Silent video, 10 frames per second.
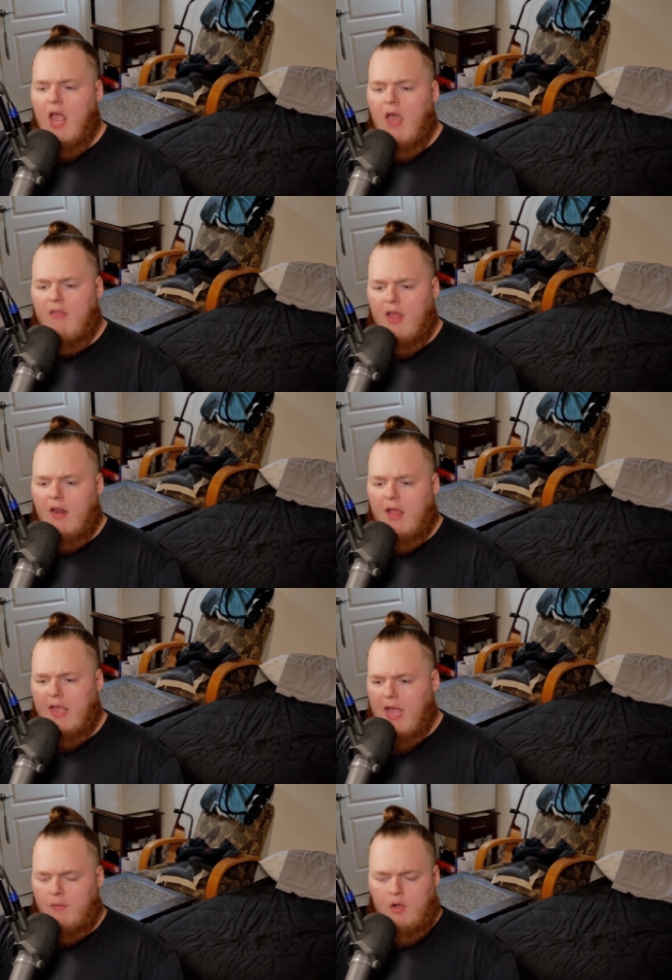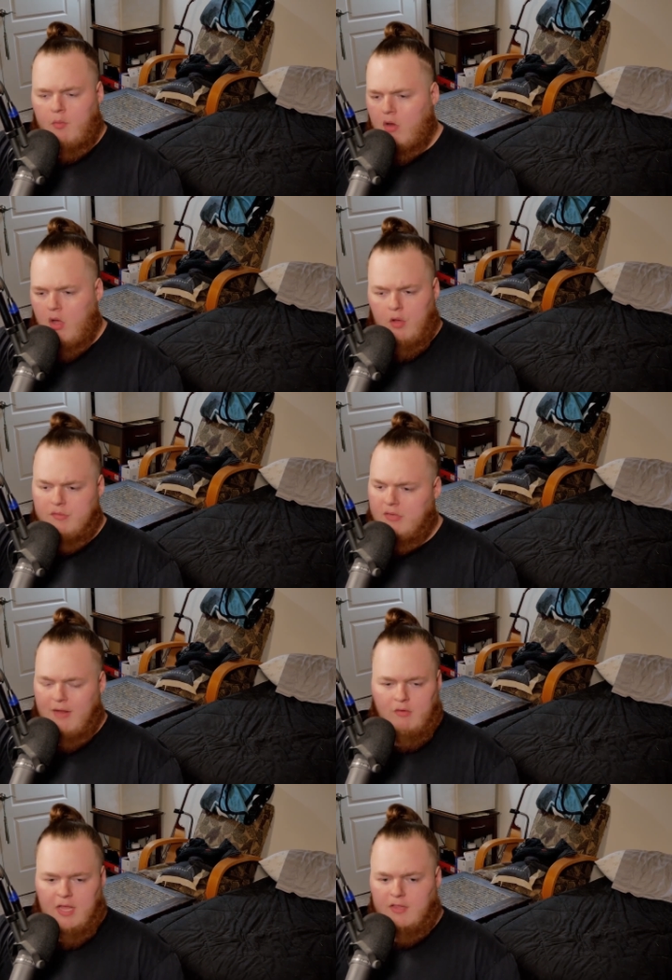and then like how Nobara
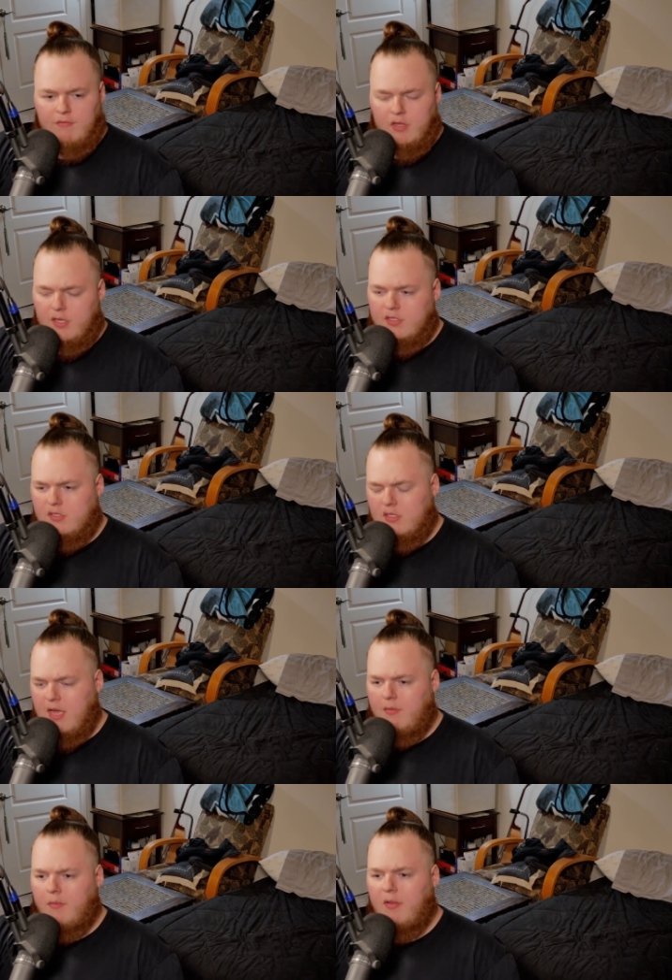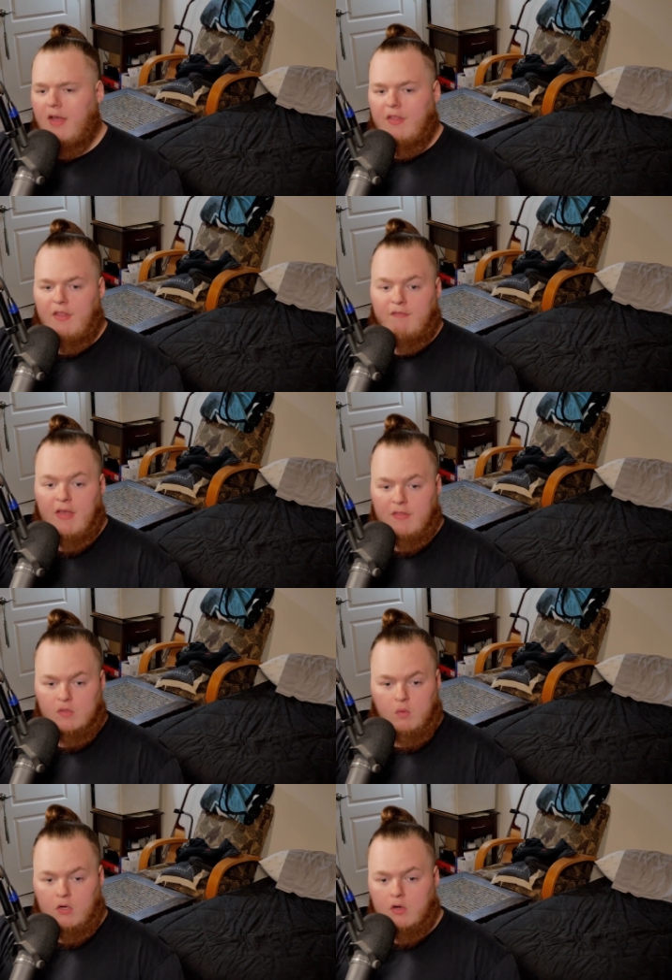never liked the village, this and that, blah blah. And then they found
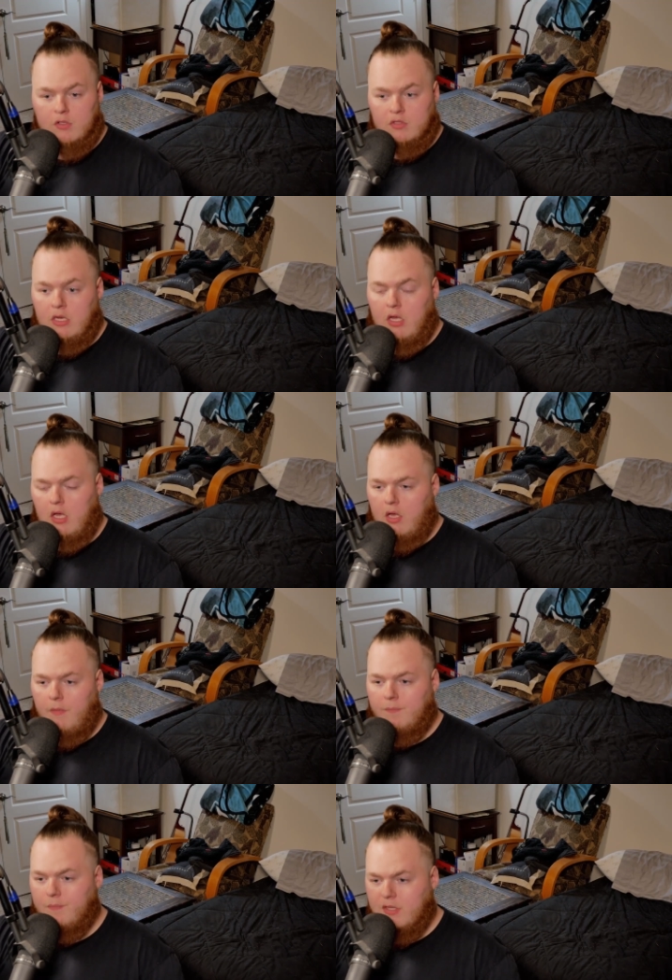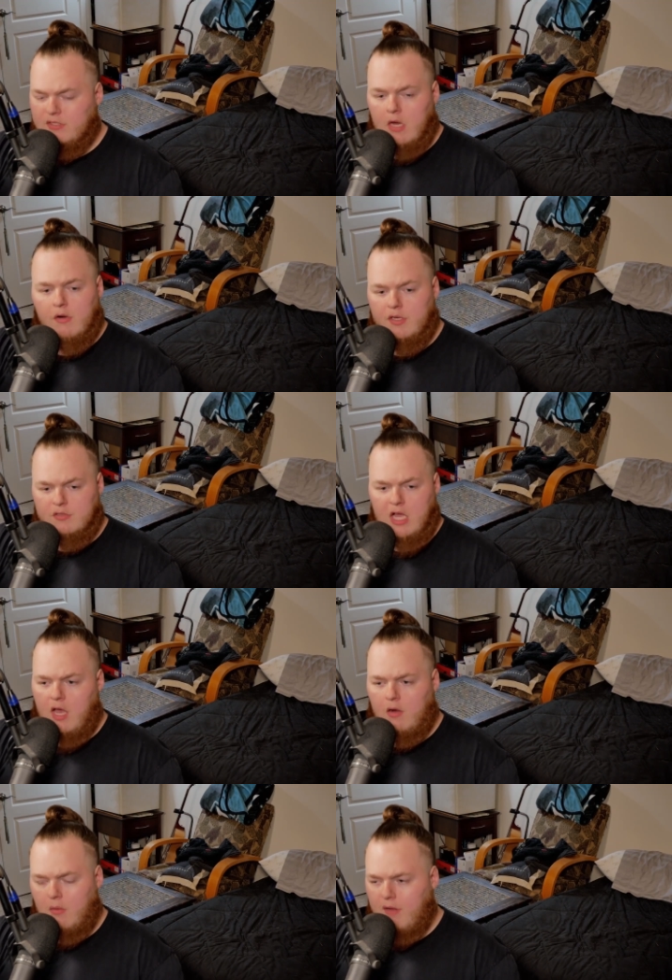this one girl, uh, Saori
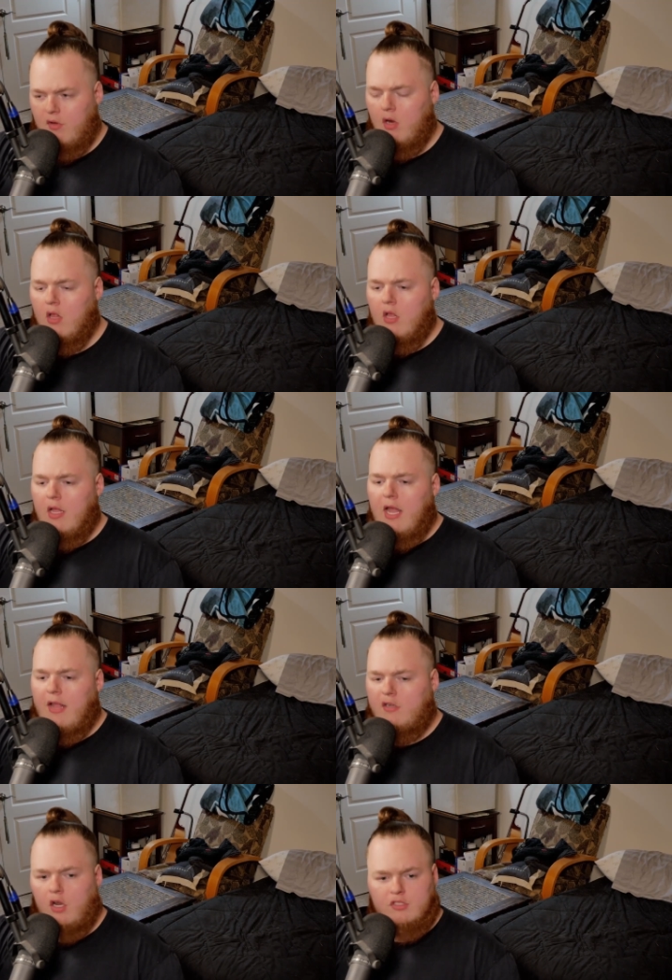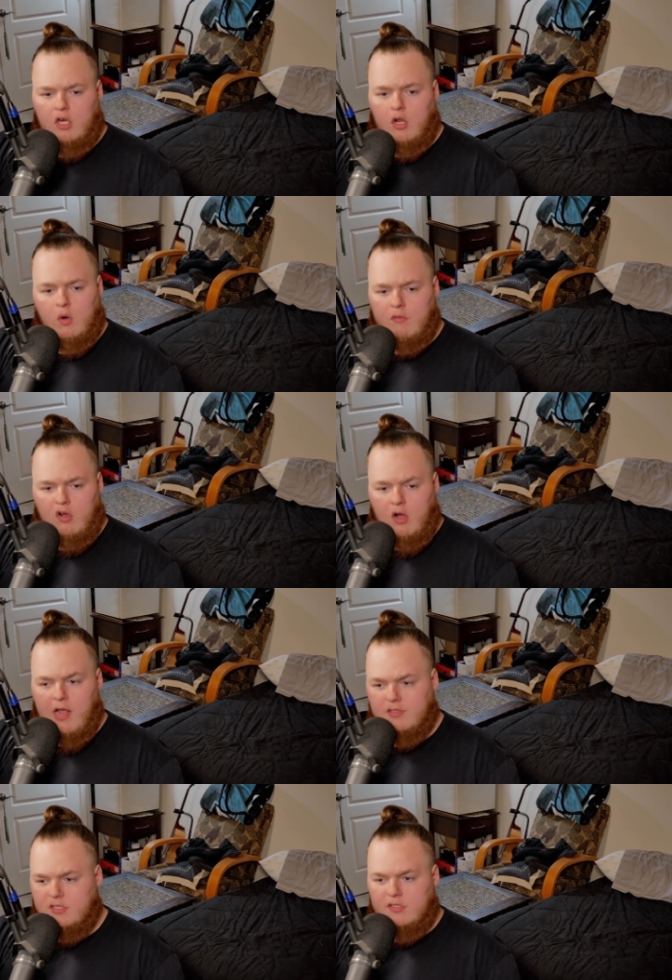Chan or whatever. They got, started going over to her
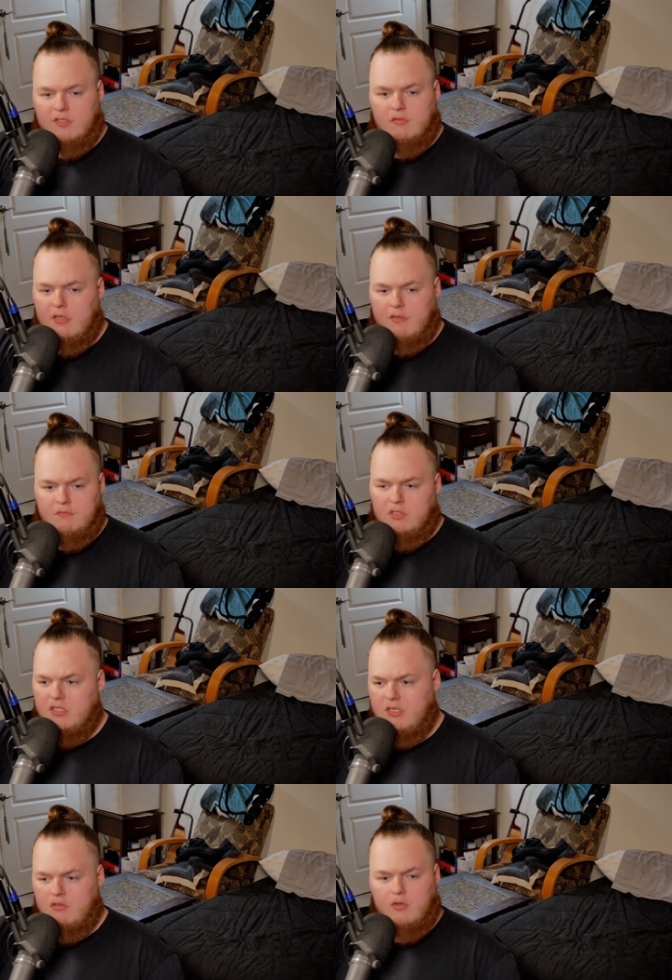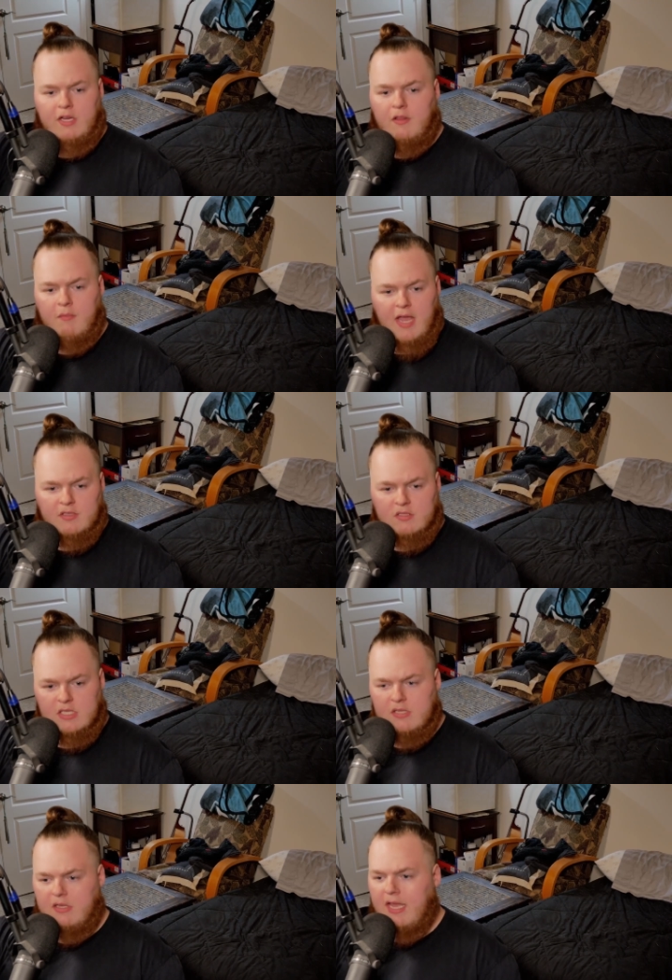house because they they she treated them
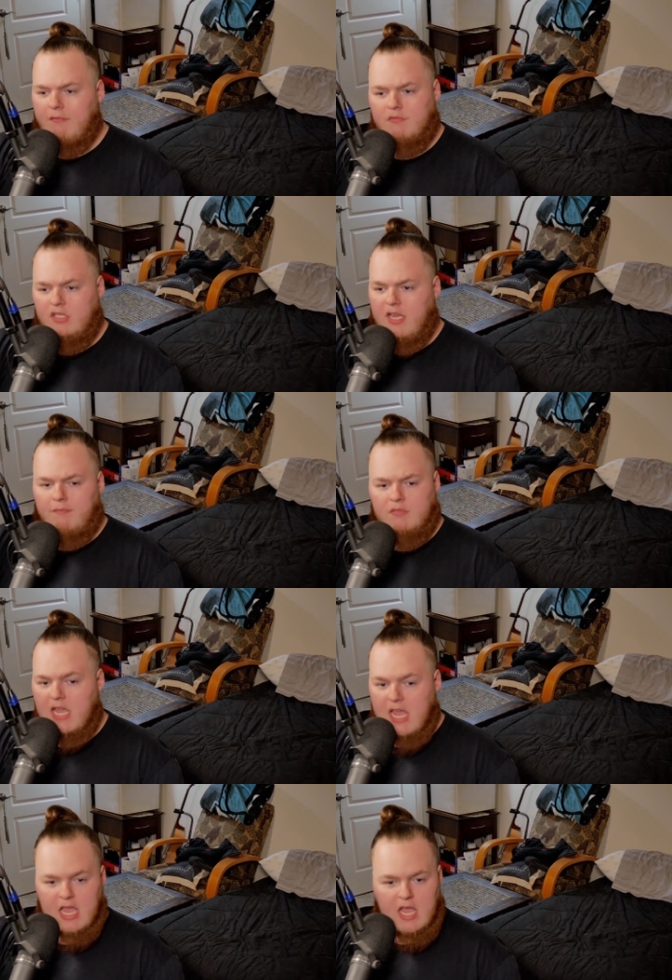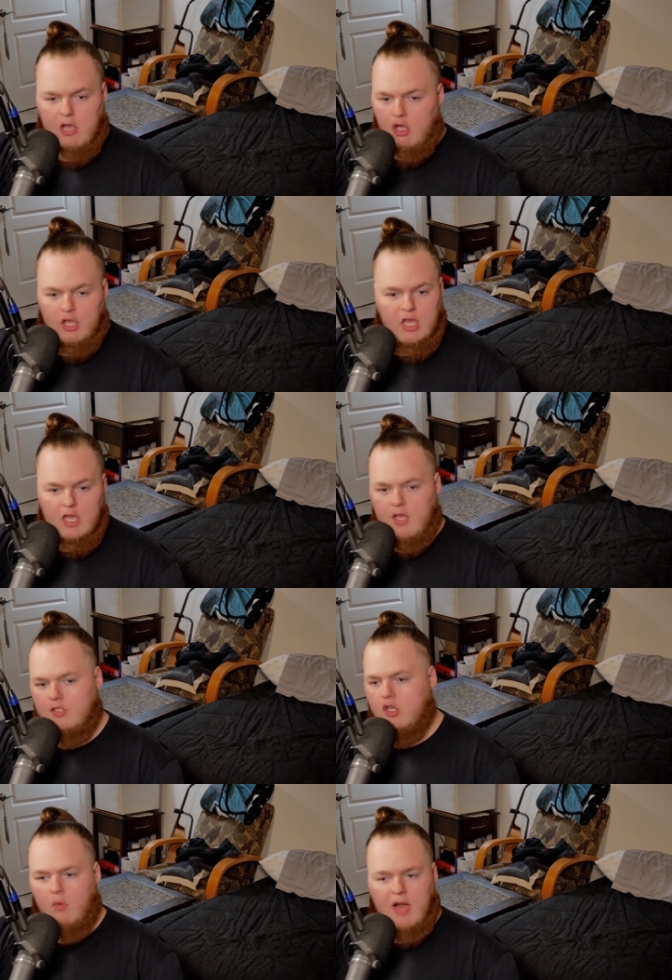nicely. They gave she gave them tea,
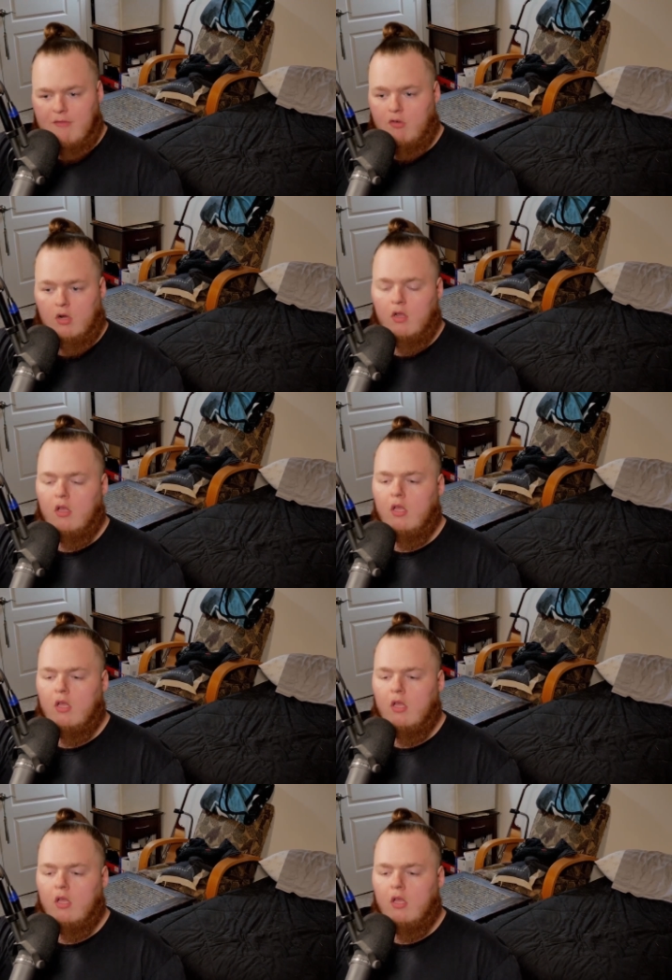cookies, you know, whatever